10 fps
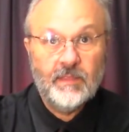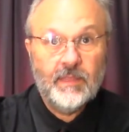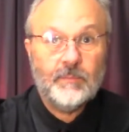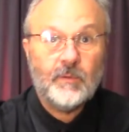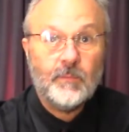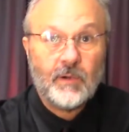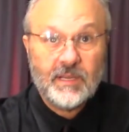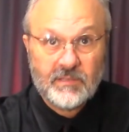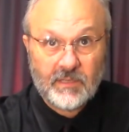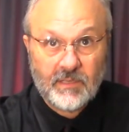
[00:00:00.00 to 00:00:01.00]
They're
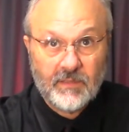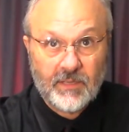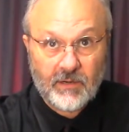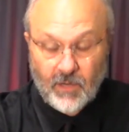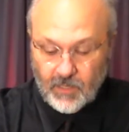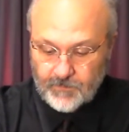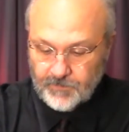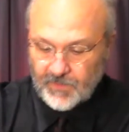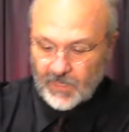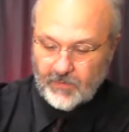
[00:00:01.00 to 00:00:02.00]
memorizing their card.
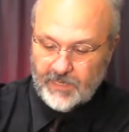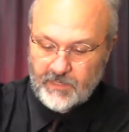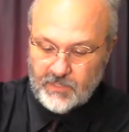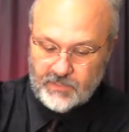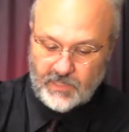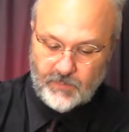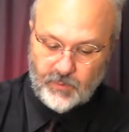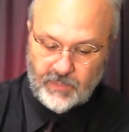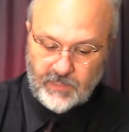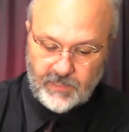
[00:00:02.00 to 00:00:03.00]
All right, so they
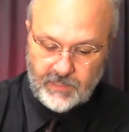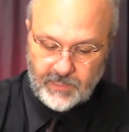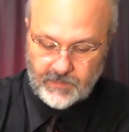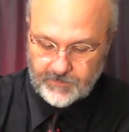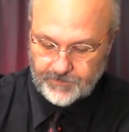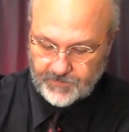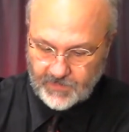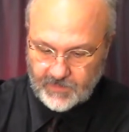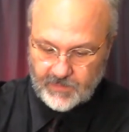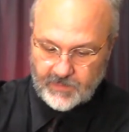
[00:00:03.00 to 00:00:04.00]
put it in here.
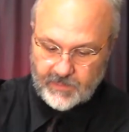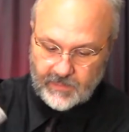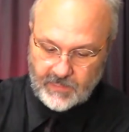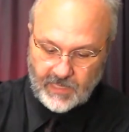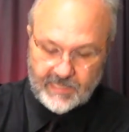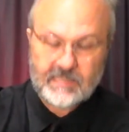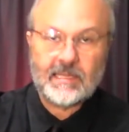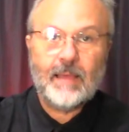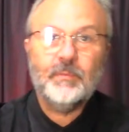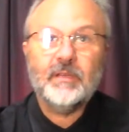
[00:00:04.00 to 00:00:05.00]
I
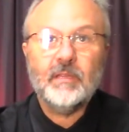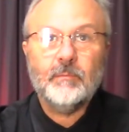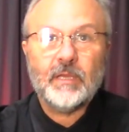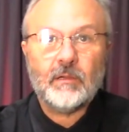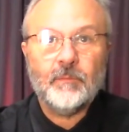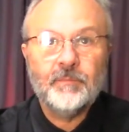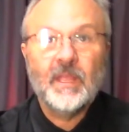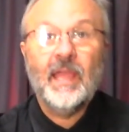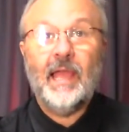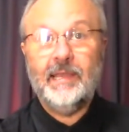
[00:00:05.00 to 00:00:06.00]
slap it in the middle.
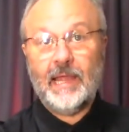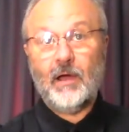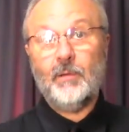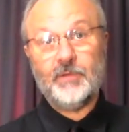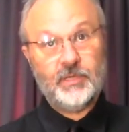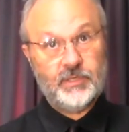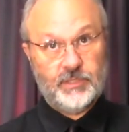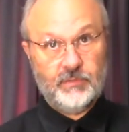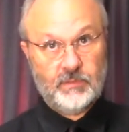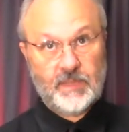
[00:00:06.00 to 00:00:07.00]
And now I'm going to
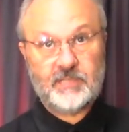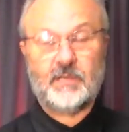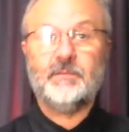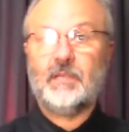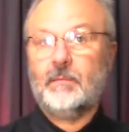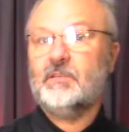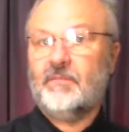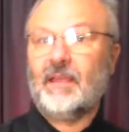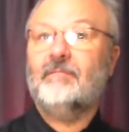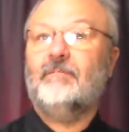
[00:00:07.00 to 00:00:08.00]
do the magic. I'm saying, I'm going to see
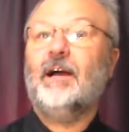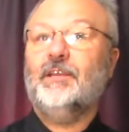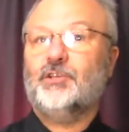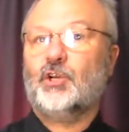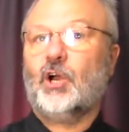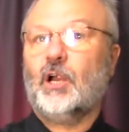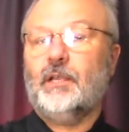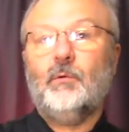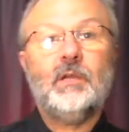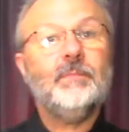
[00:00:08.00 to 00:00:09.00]
if I can find your card.
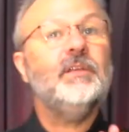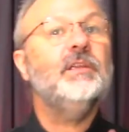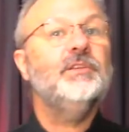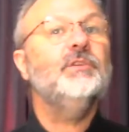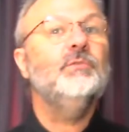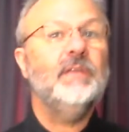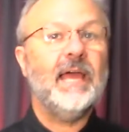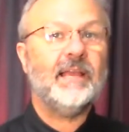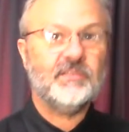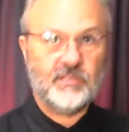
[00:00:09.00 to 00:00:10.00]
Now what I'm going to do
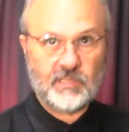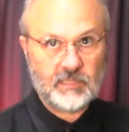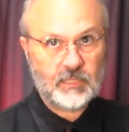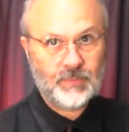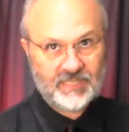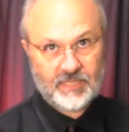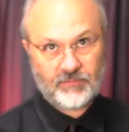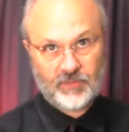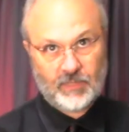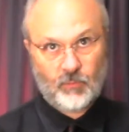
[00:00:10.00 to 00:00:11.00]
next is a little bit
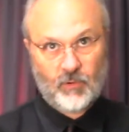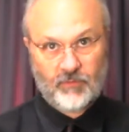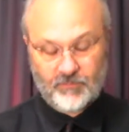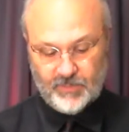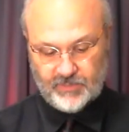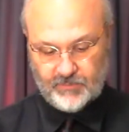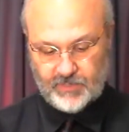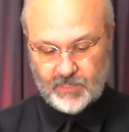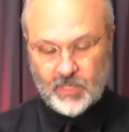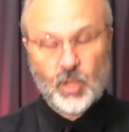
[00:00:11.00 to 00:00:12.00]
different than what we've been
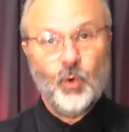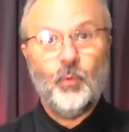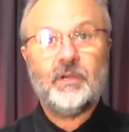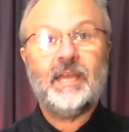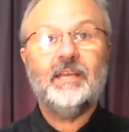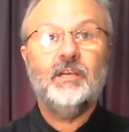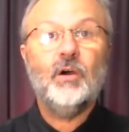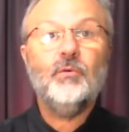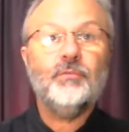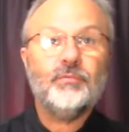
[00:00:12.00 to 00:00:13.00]
doing. When I
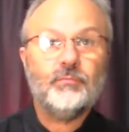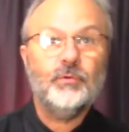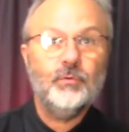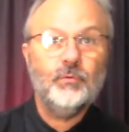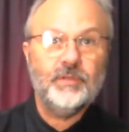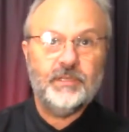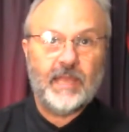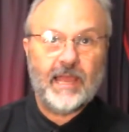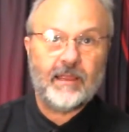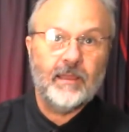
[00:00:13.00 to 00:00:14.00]
go through the
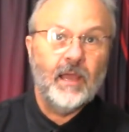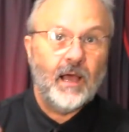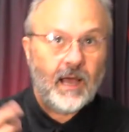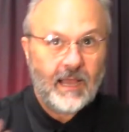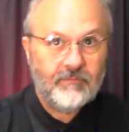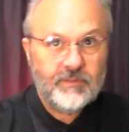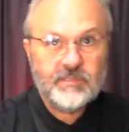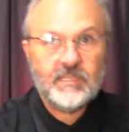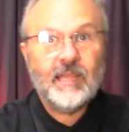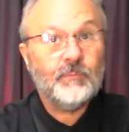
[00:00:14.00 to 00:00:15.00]
deck,
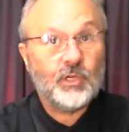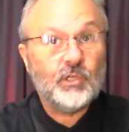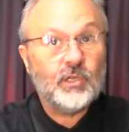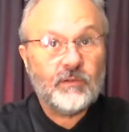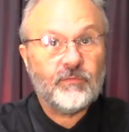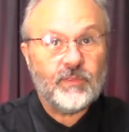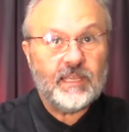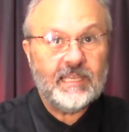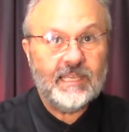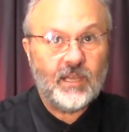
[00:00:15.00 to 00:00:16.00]
obviously I'm going to look for the
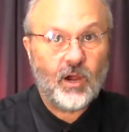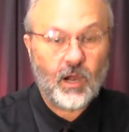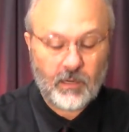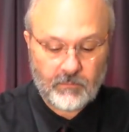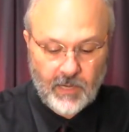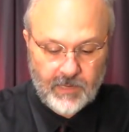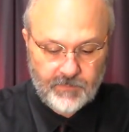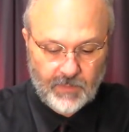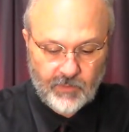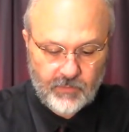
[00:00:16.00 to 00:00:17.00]
key card, right?
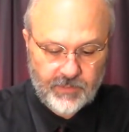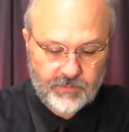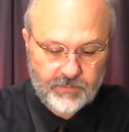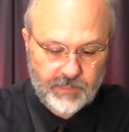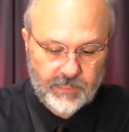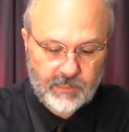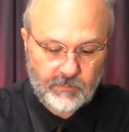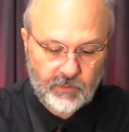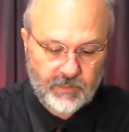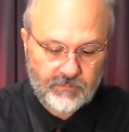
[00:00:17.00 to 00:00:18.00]
I'm going through here and
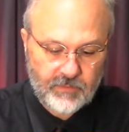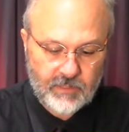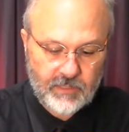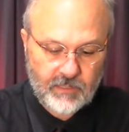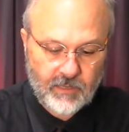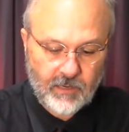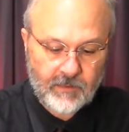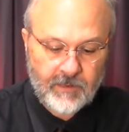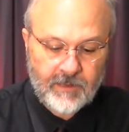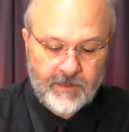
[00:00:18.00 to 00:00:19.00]
I'm looking for the key card.
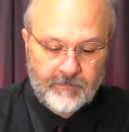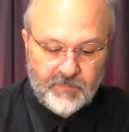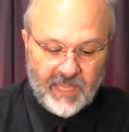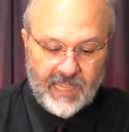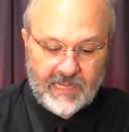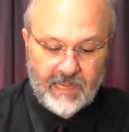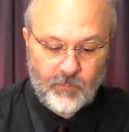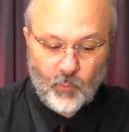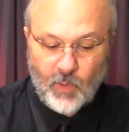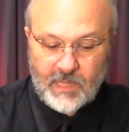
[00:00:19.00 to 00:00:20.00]
And
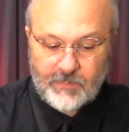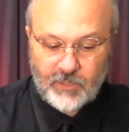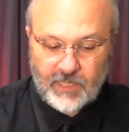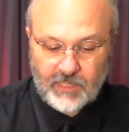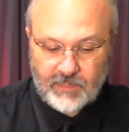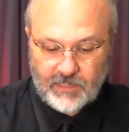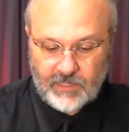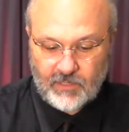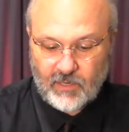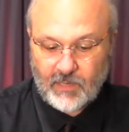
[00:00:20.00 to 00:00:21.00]
while I'm looking at the
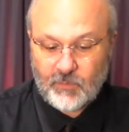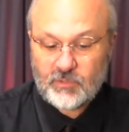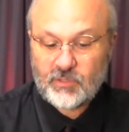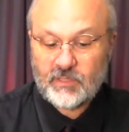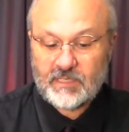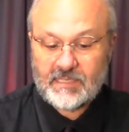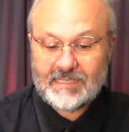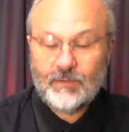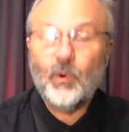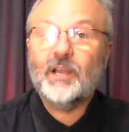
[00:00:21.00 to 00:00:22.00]
key card, I'm also going to
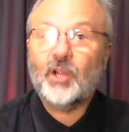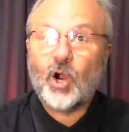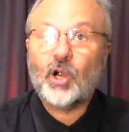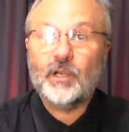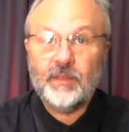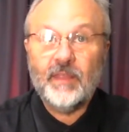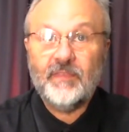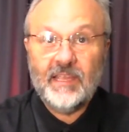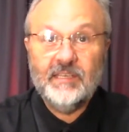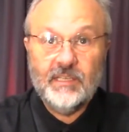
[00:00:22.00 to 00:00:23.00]
see what card that
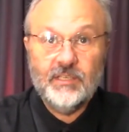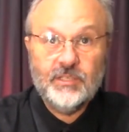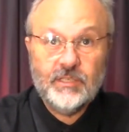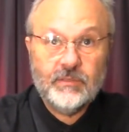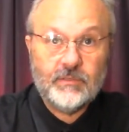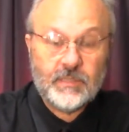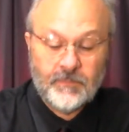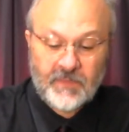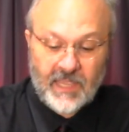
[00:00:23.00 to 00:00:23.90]
they did choose.